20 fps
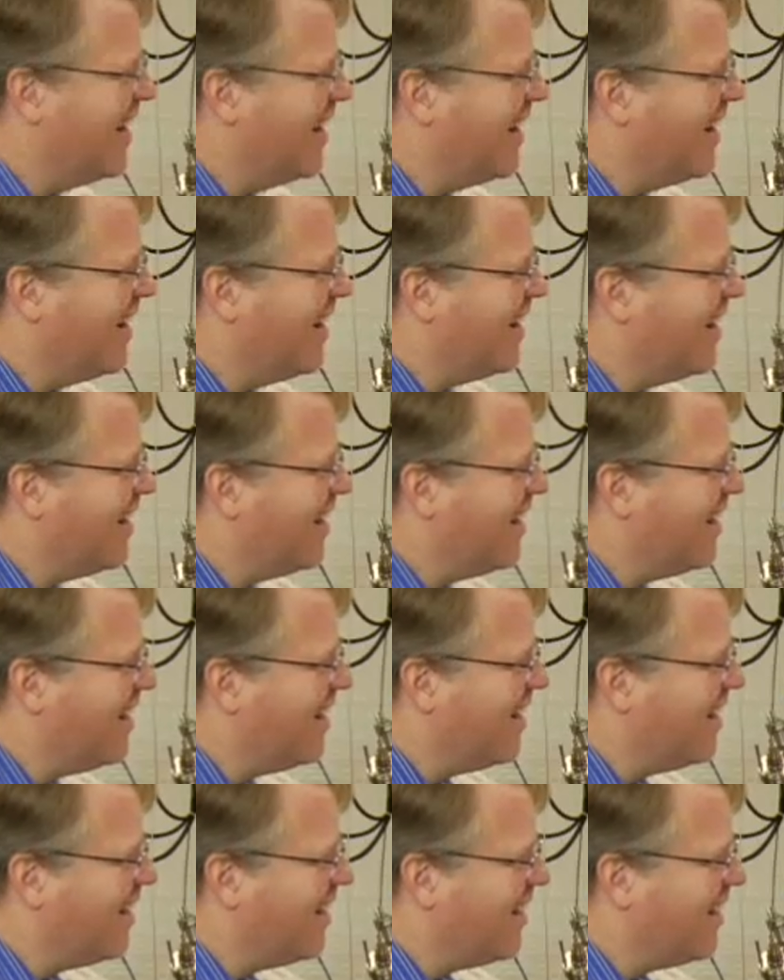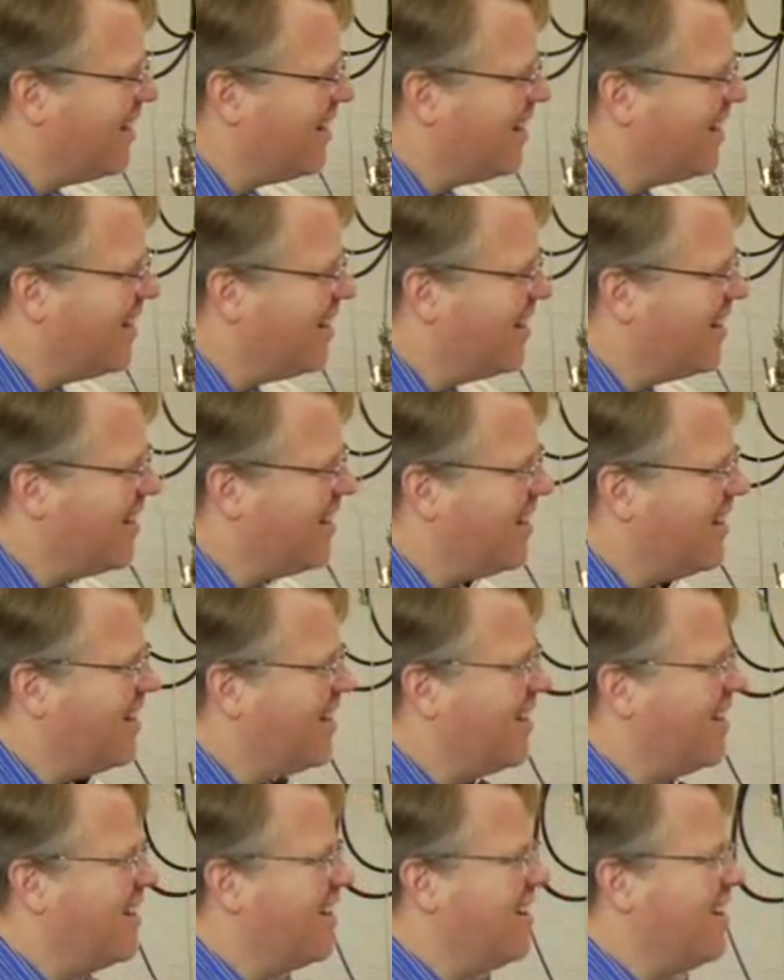
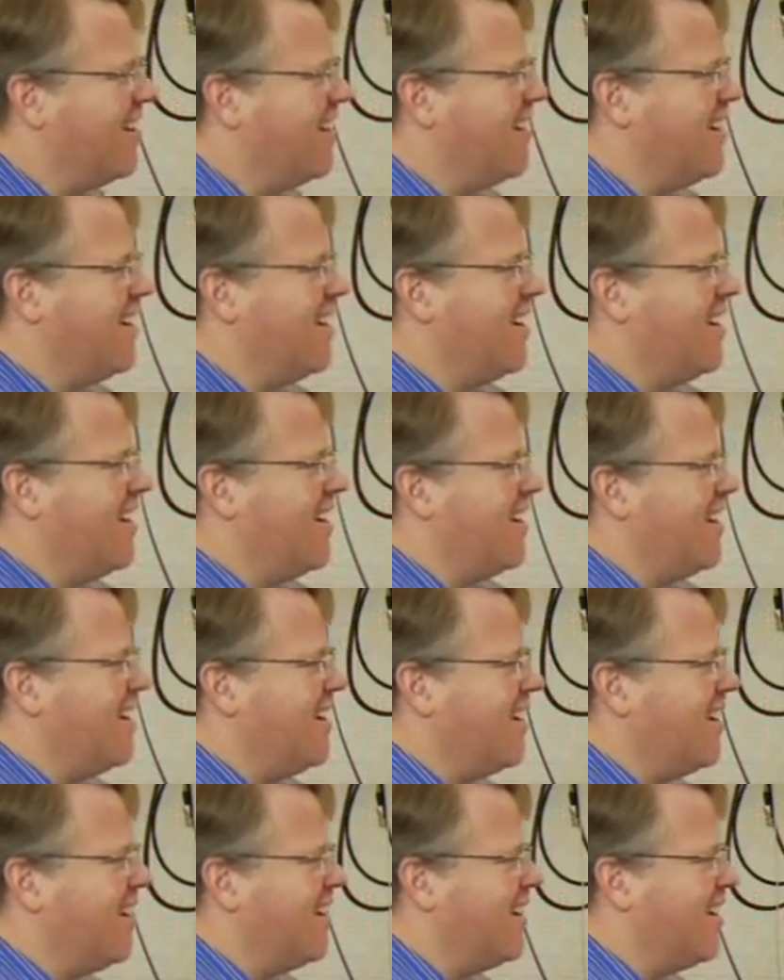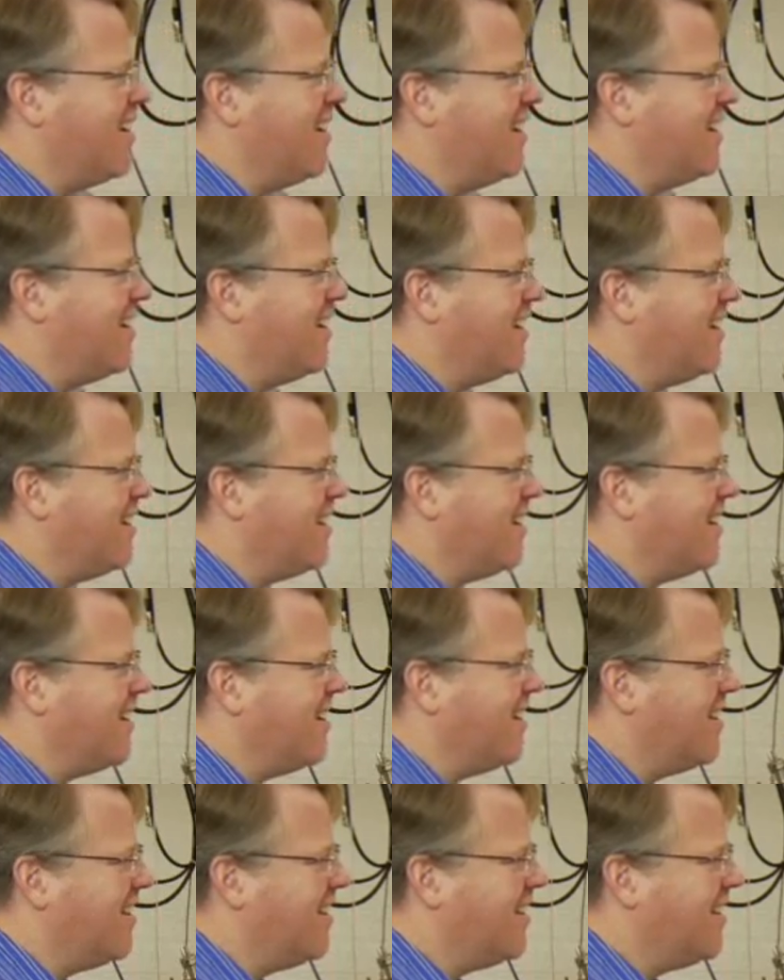
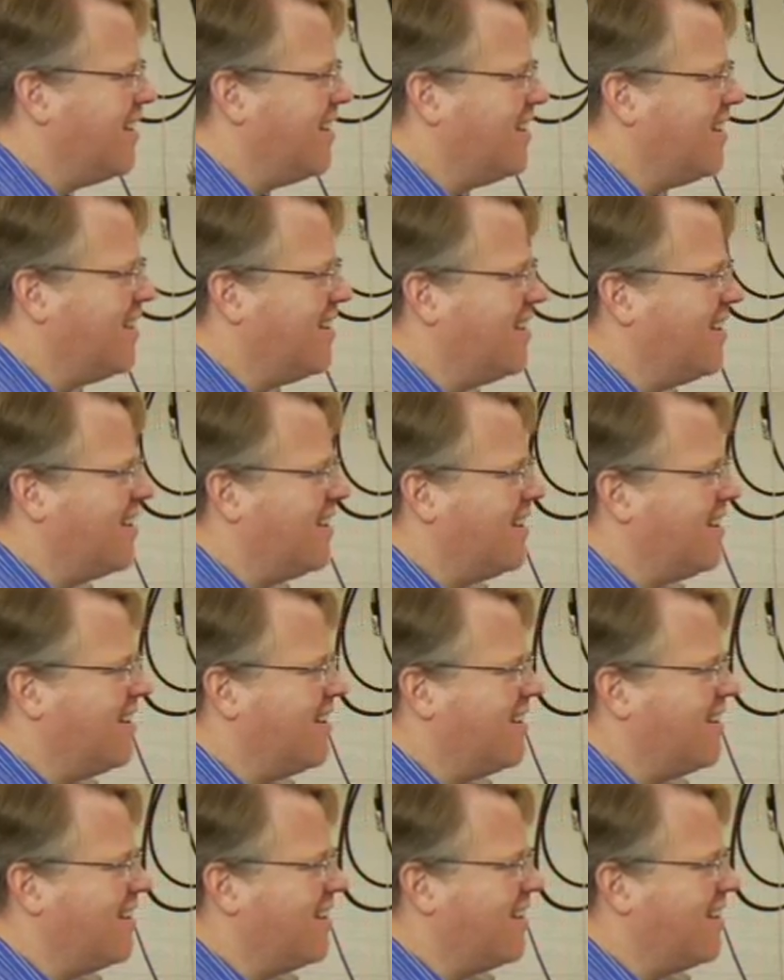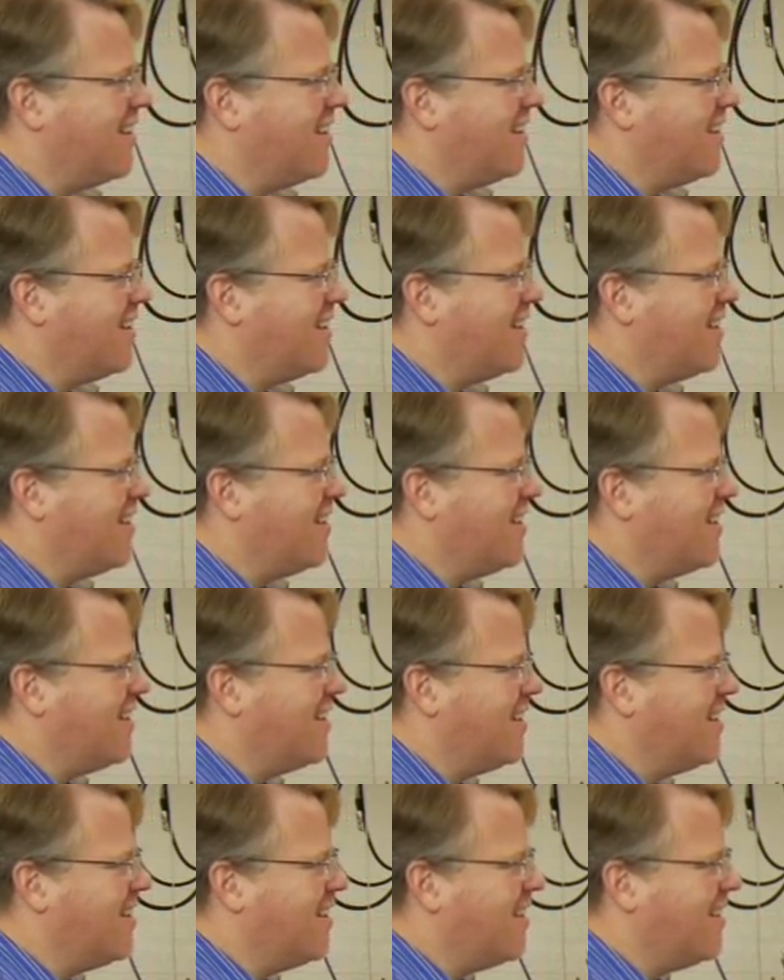
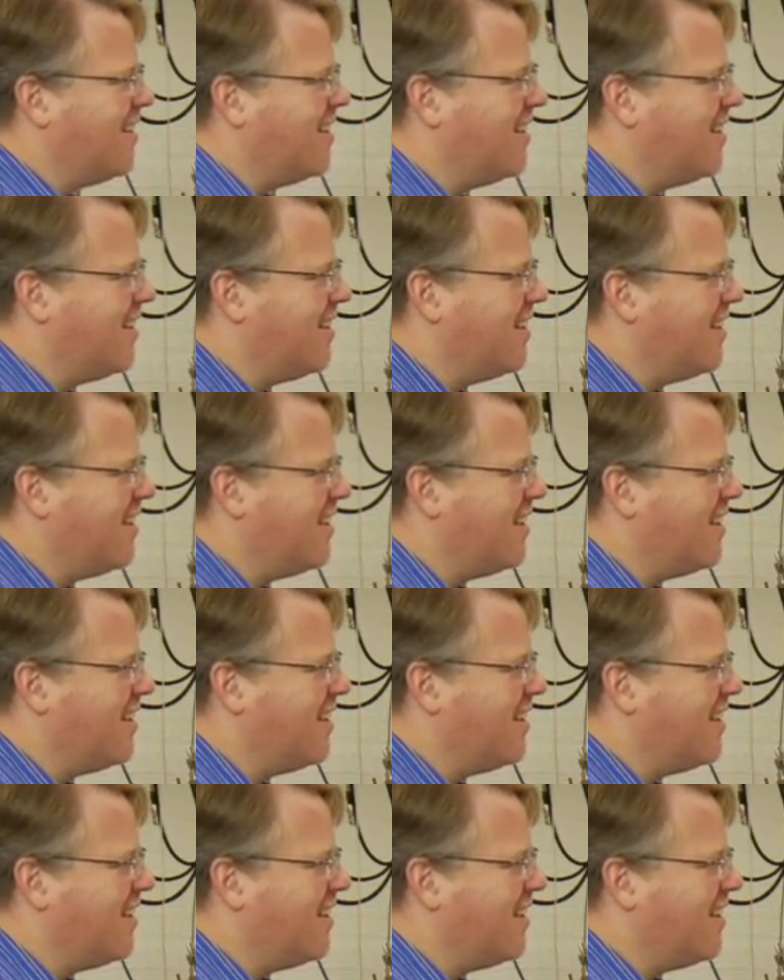This person isn't speaking.